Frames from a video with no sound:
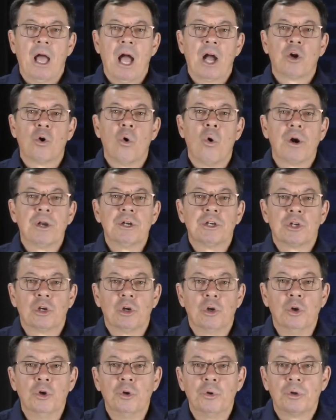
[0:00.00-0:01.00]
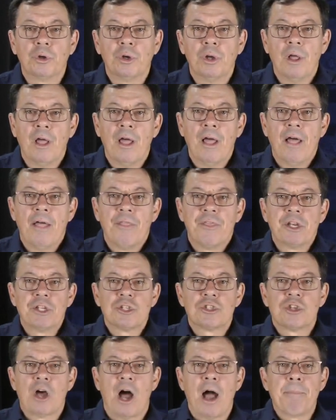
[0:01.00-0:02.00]
According to Luke, the
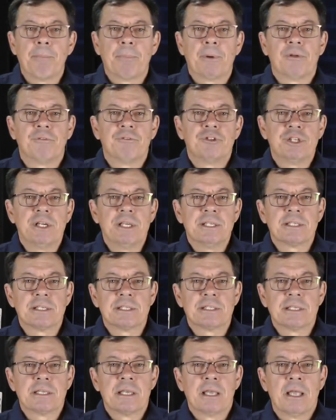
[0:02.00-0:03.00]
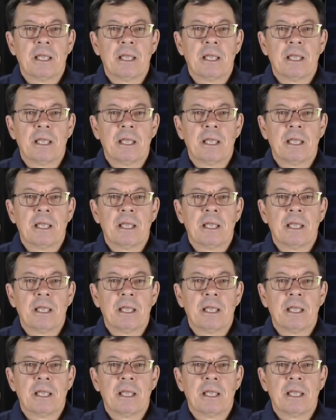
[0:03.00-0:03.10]
disciple of Jesus